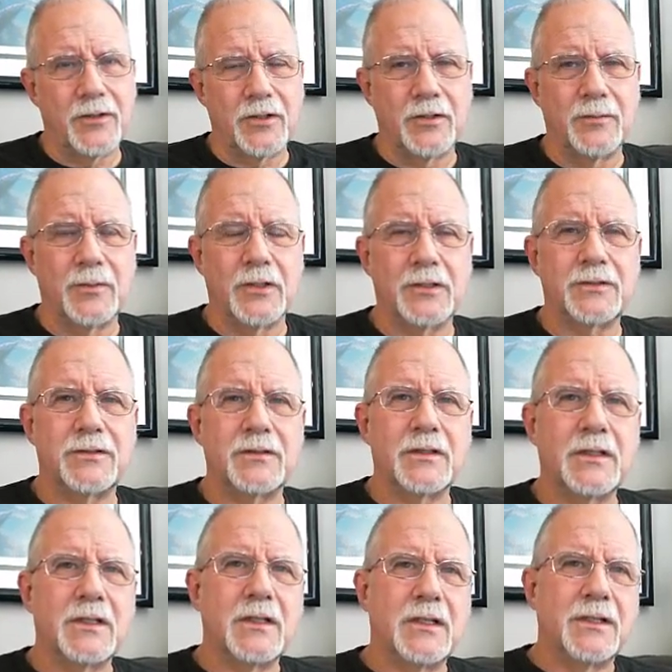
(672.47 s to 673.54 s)
all the
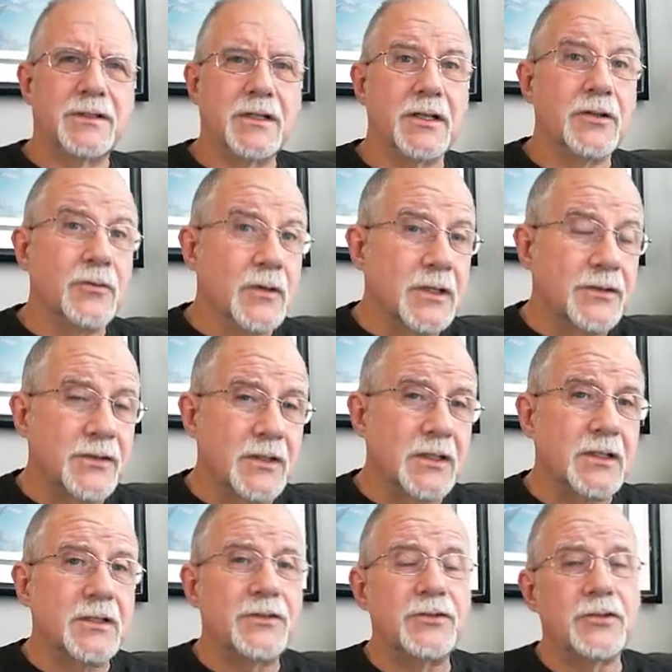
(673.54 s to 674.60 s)
notebooks. Another
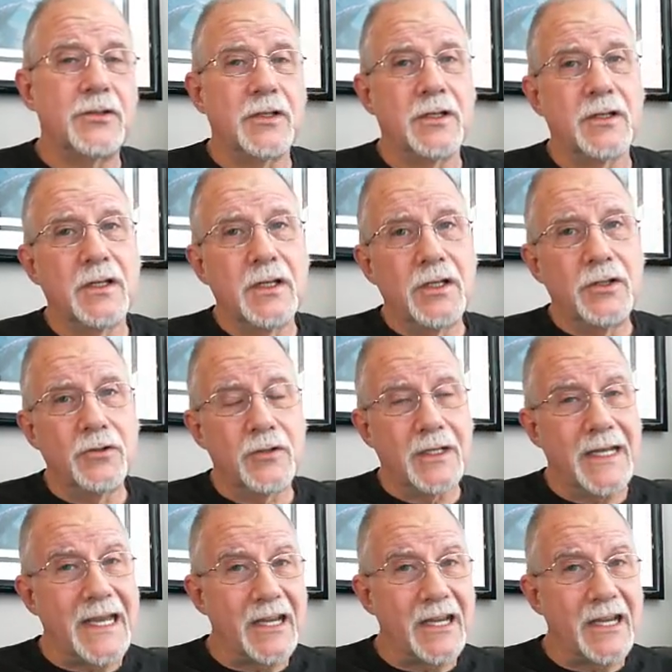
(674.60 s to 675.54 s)
reason is you can